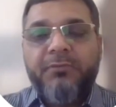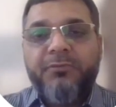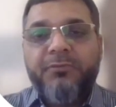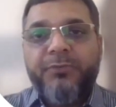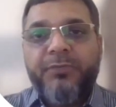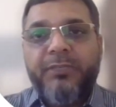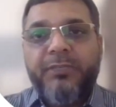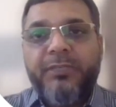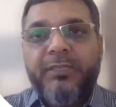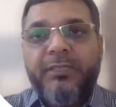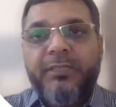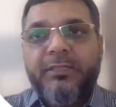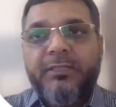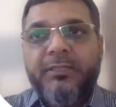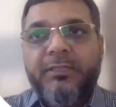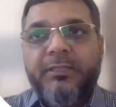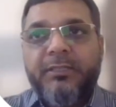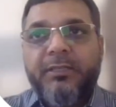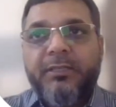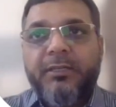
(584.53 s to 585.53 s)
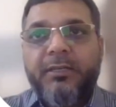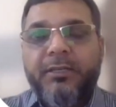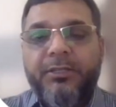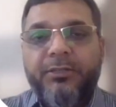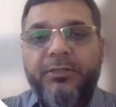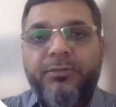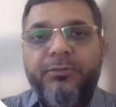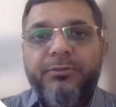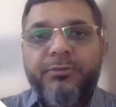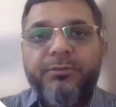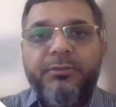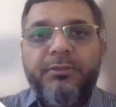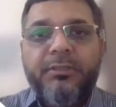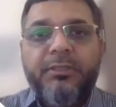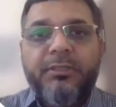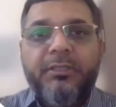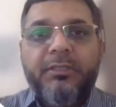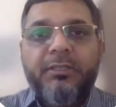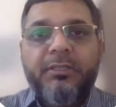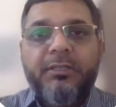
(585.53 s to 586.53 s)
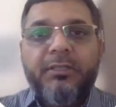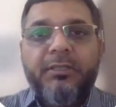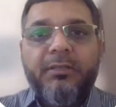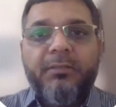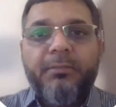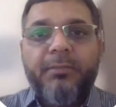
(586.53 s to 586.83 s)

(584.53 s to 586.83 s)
we need the